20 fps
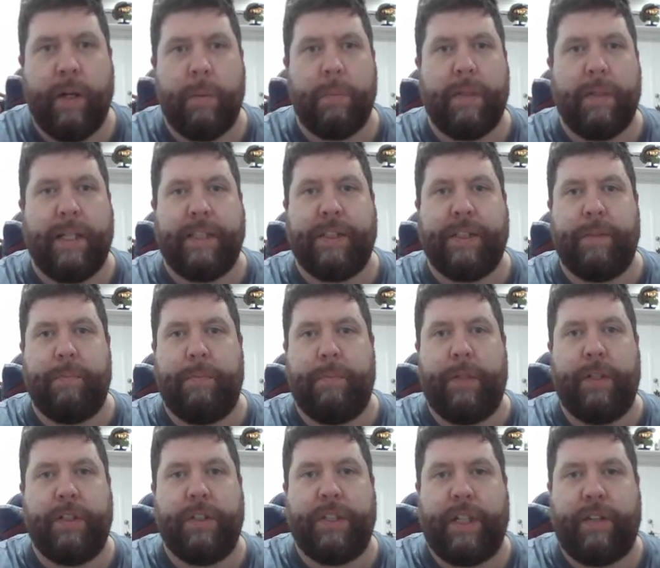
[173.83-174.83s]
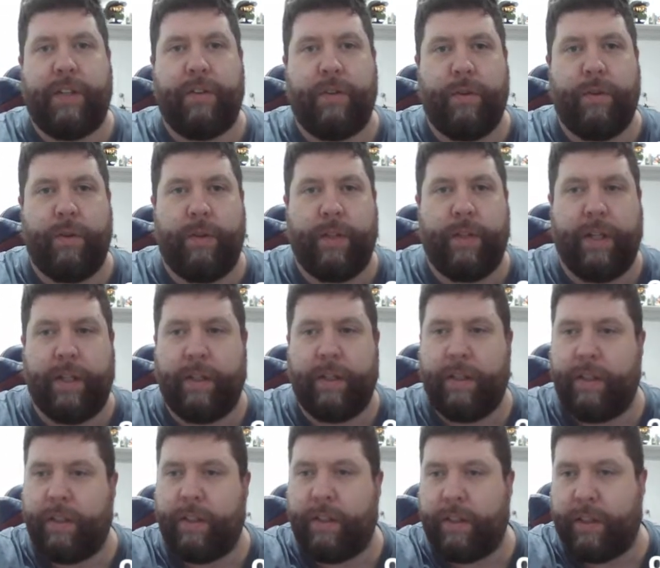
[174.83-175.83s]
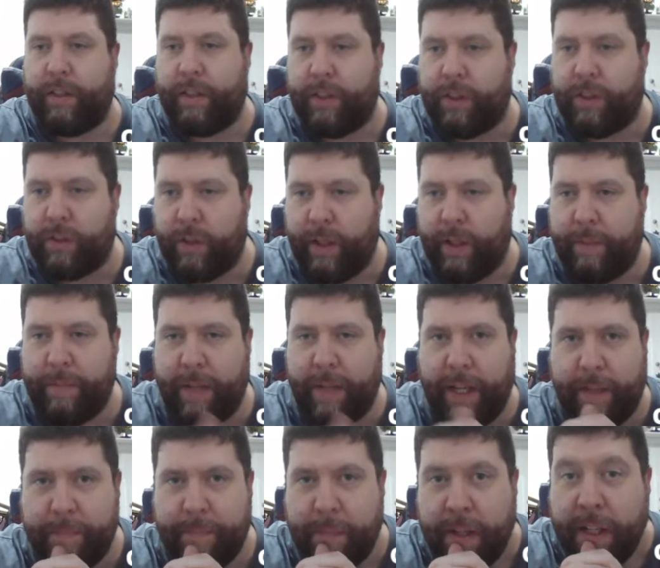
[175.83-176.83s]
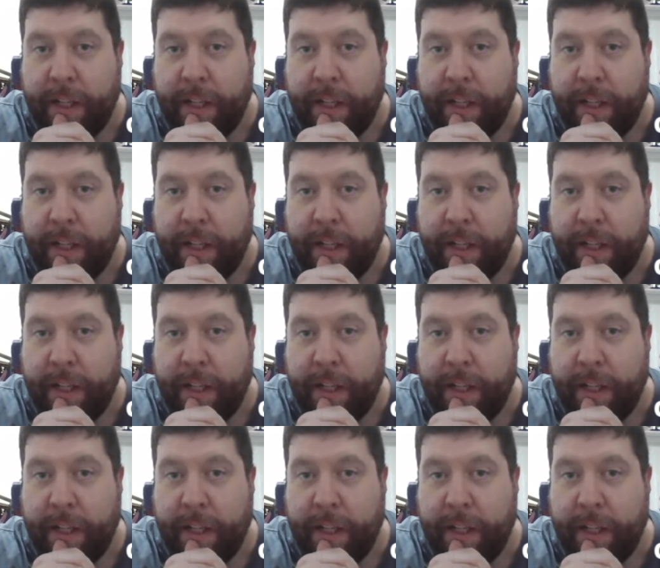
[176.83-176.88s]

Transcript: play some music through the Streamland.